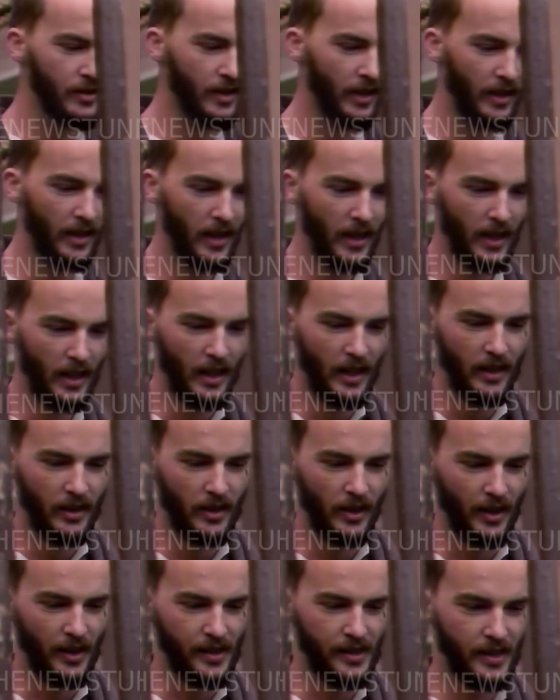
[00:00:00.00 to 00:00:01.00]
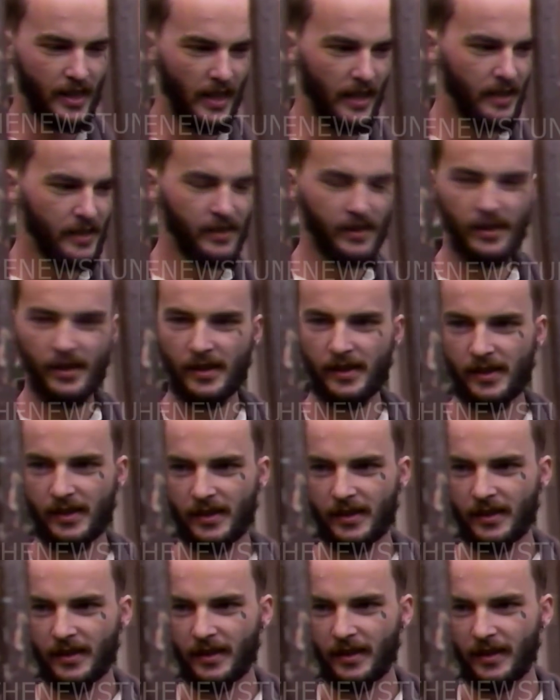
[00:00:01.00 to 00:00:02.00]
got, got its gangsters,
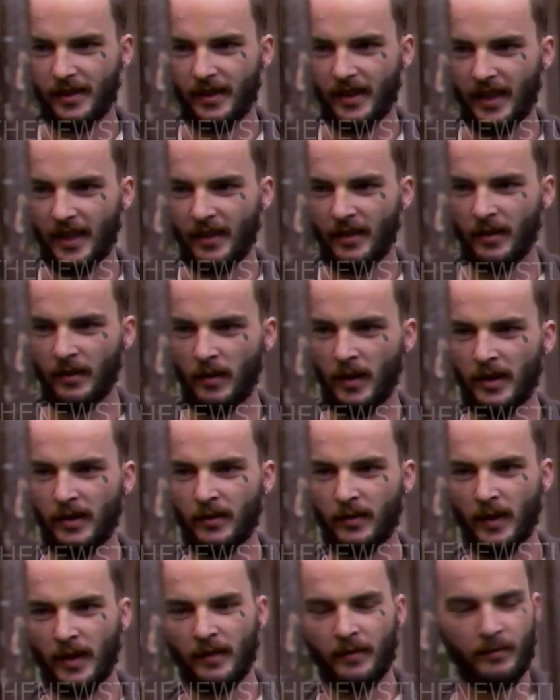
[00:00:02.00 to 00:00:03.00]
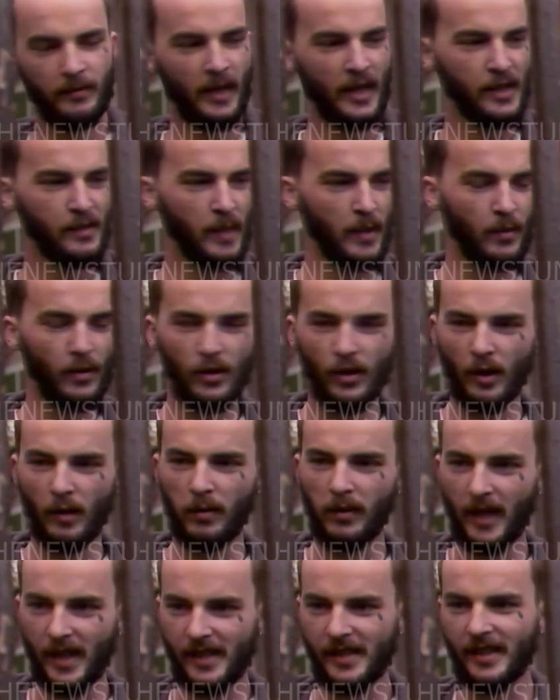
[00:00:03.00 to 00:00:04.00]
you know, what, what most people call
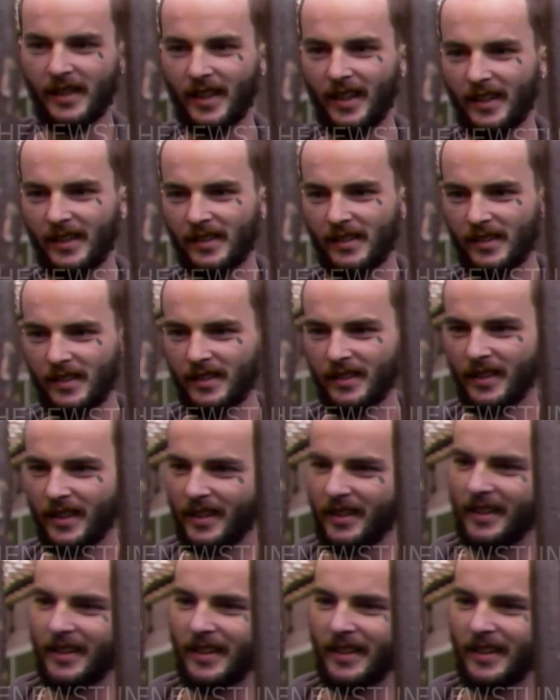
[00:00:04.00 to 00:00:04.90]
plastic gangsters, yeah.